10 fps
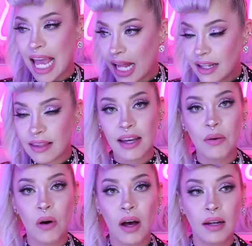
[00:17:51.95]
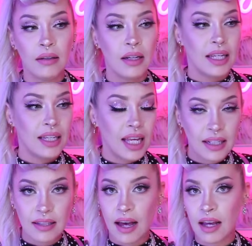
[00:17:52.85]
Anything I want,
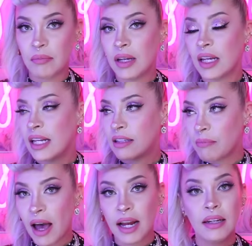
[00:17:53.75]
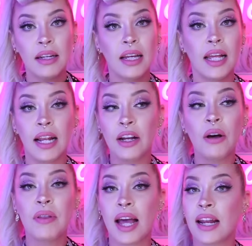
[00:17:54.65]
anytime, it's mine, and I
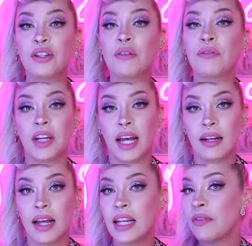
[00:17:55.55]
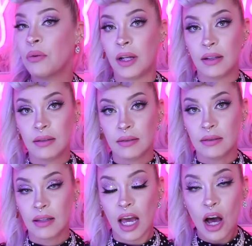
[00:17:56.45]
know that, and I don't forget. I never will.
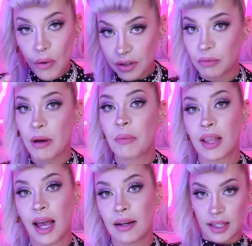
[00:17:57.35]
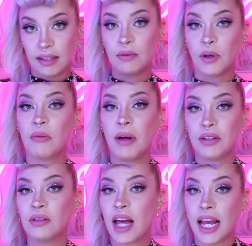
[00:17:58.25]
I always remember that. This is what our
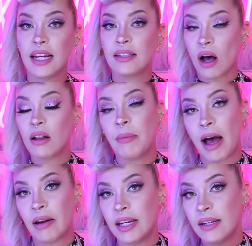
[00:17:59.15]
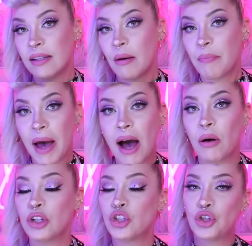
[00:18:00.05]
mental diet is all about. It is
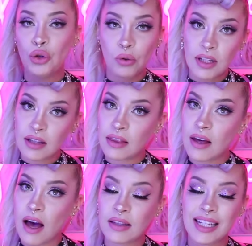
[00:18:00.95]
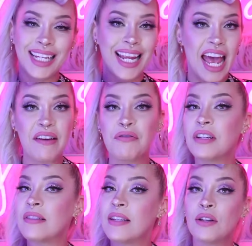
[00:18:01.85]
about choosing the thoughts in
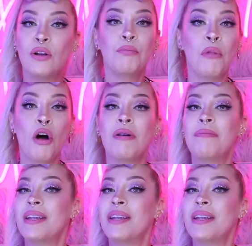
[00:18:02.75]
every single moment,